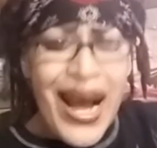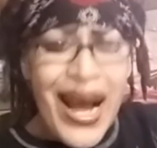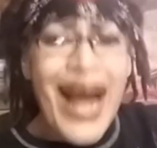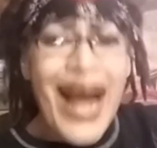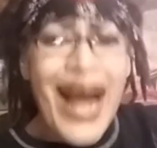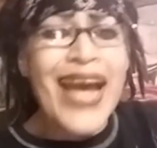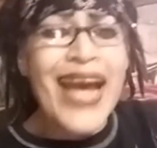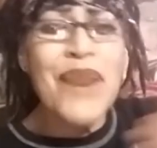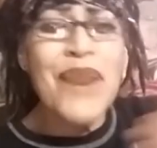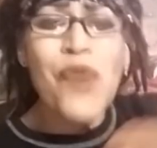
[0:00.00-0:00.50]
I
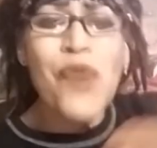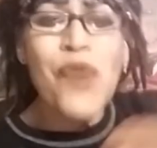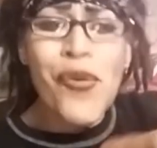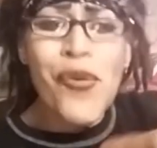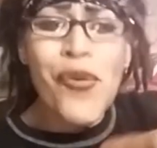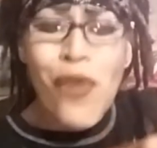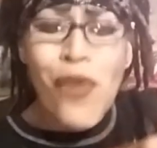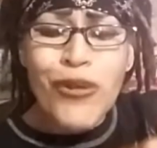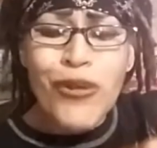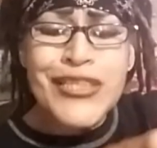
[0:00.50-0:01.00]
have more
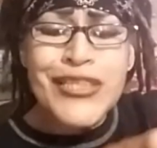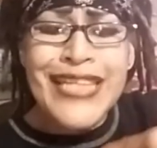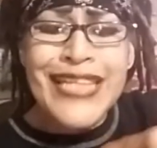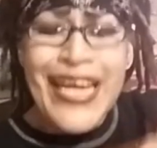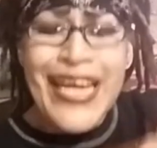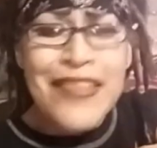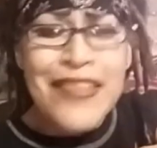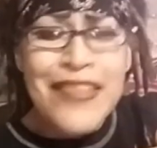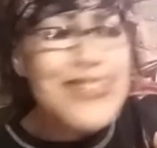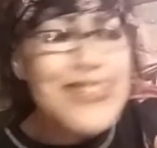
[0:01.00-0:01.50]
morals and
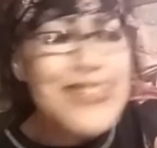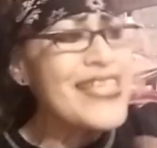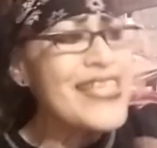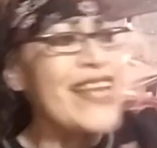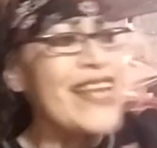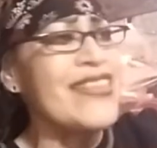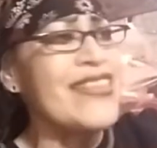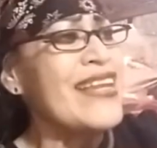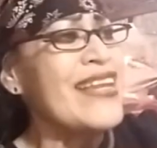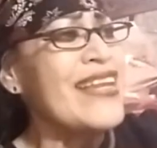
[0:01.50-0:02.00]
ethics
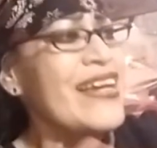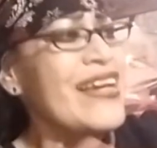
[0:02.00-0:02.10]
than